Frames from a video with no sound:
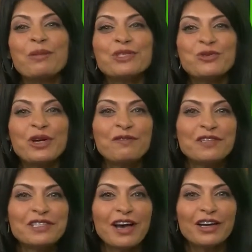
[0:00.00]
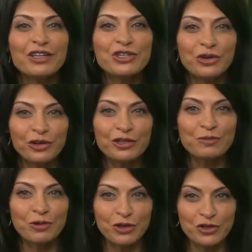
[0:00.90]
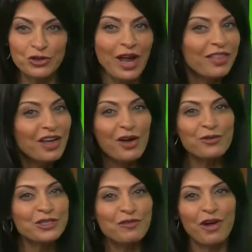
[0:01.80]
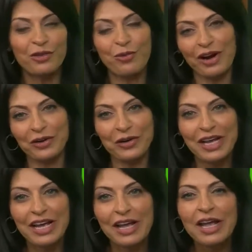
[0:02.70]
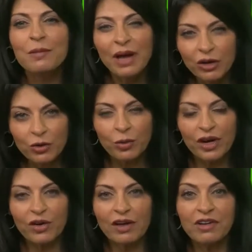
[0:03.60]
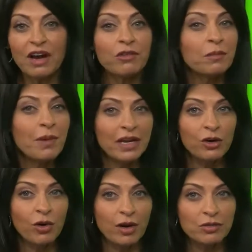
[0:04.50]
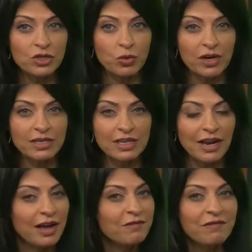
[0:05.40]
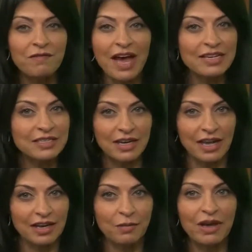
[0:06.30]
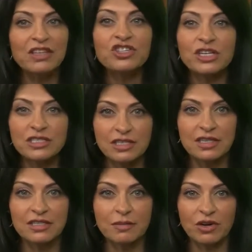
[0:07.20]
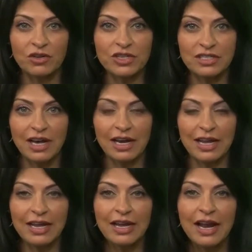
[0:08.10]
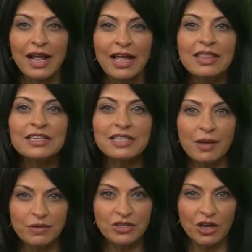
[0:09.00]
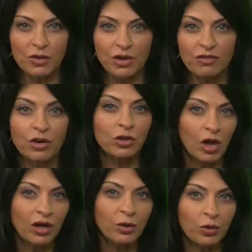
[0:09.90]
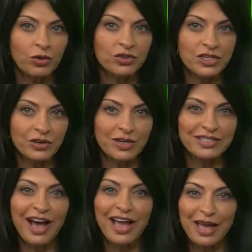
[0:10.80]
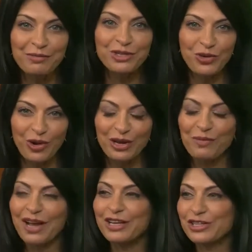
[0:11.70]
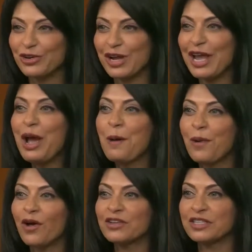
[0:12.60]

I'm Sarina Fazan, a journalist, producer, and the host of On the Record. In my career, I've covered many crime stories, and I'm fascinated by the justice system in our society. In this episode of Law and Order series, I am joined by attorney Paul